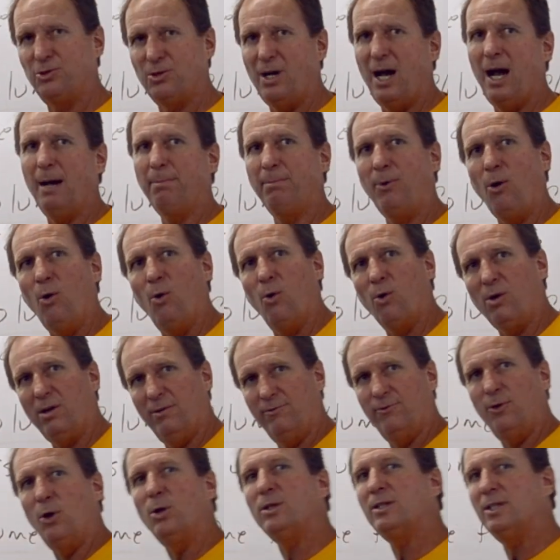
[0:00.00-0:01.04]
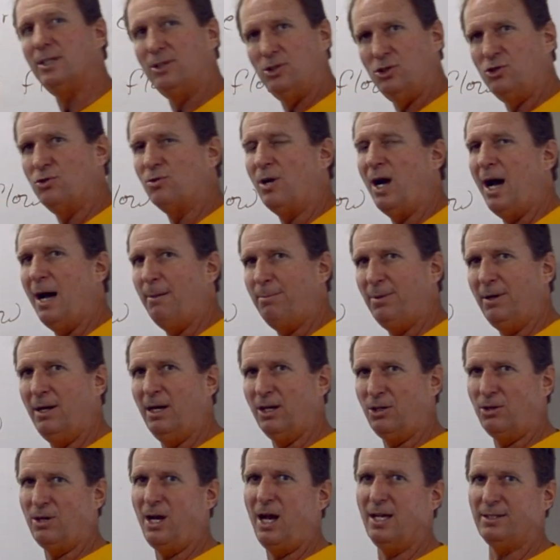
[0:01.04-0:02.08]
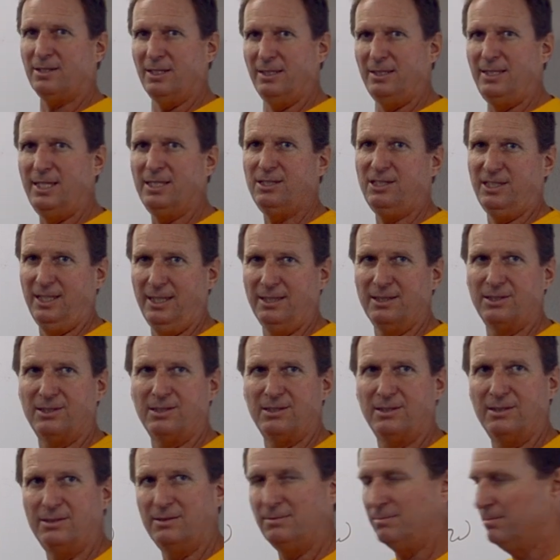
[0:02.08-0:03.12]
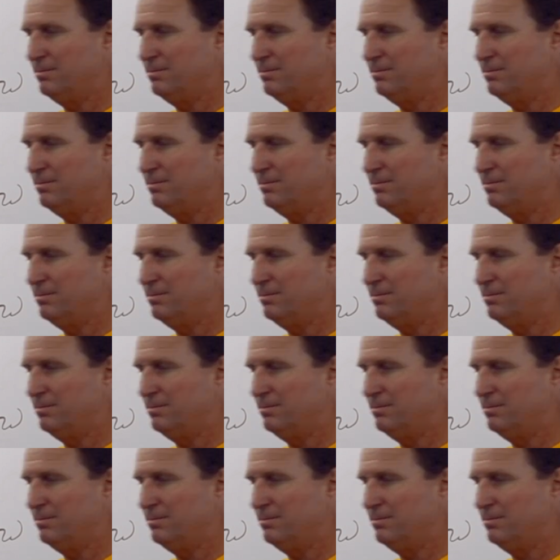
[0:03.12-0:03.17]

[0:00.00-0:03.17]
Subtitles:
drop or a voltage drop across a distance.